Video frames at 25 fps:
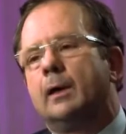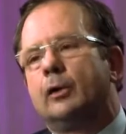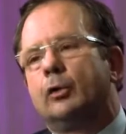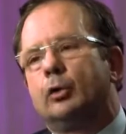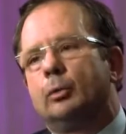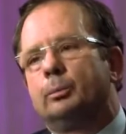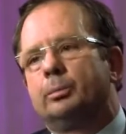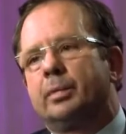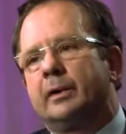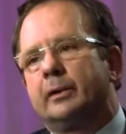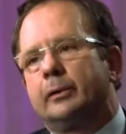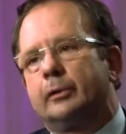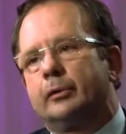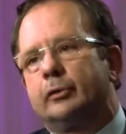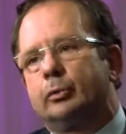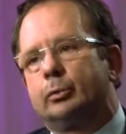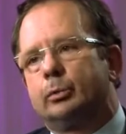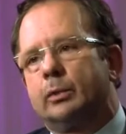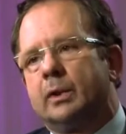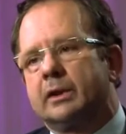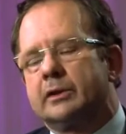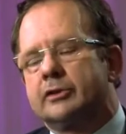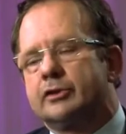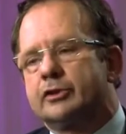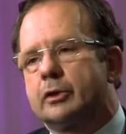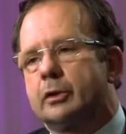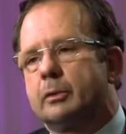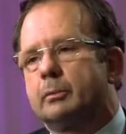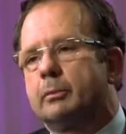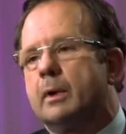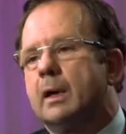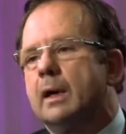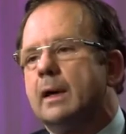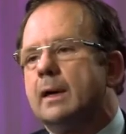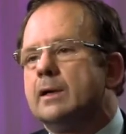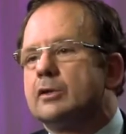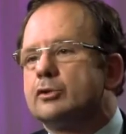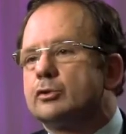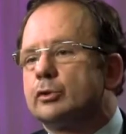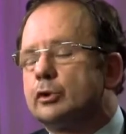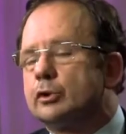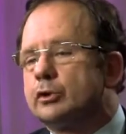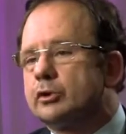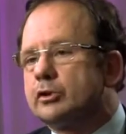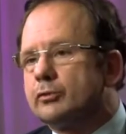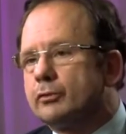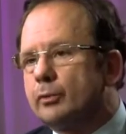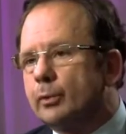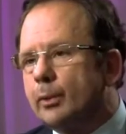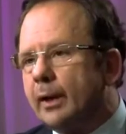comparing to R-CHOP. So
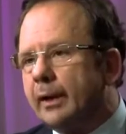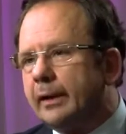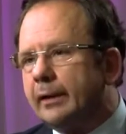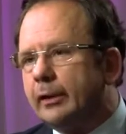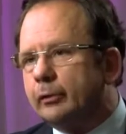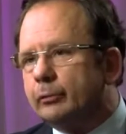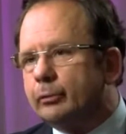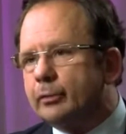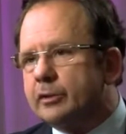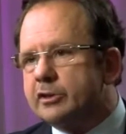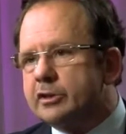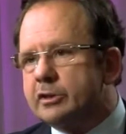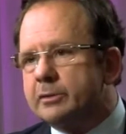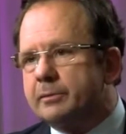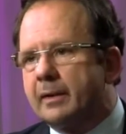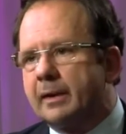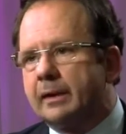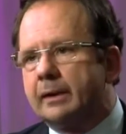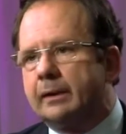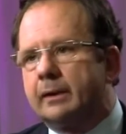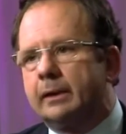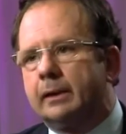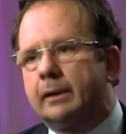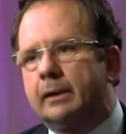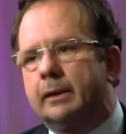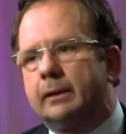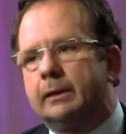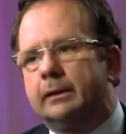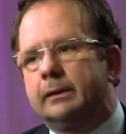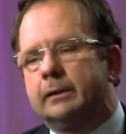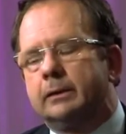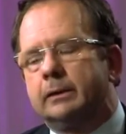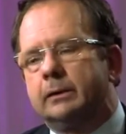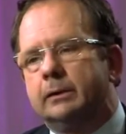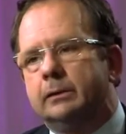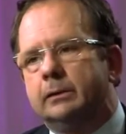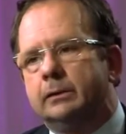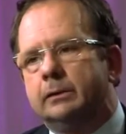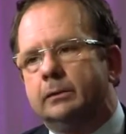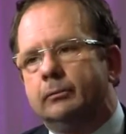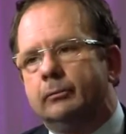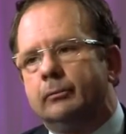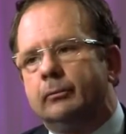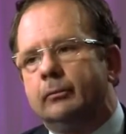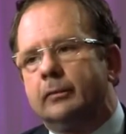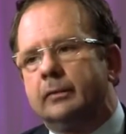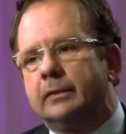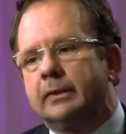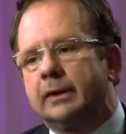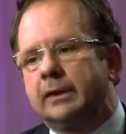there's a variety of regimens
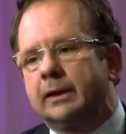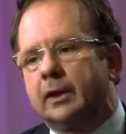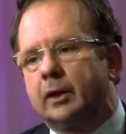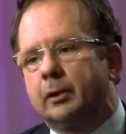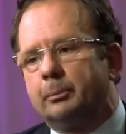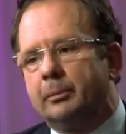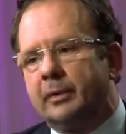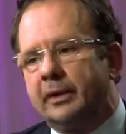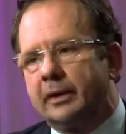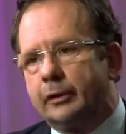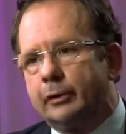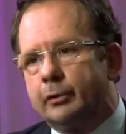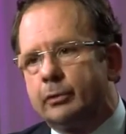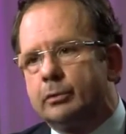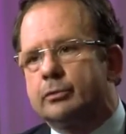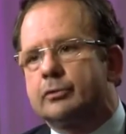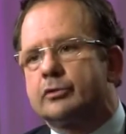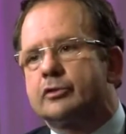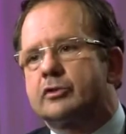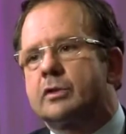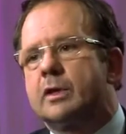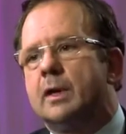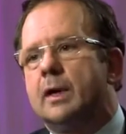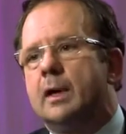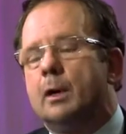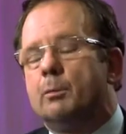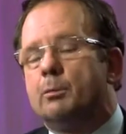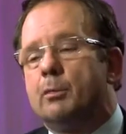that are being used.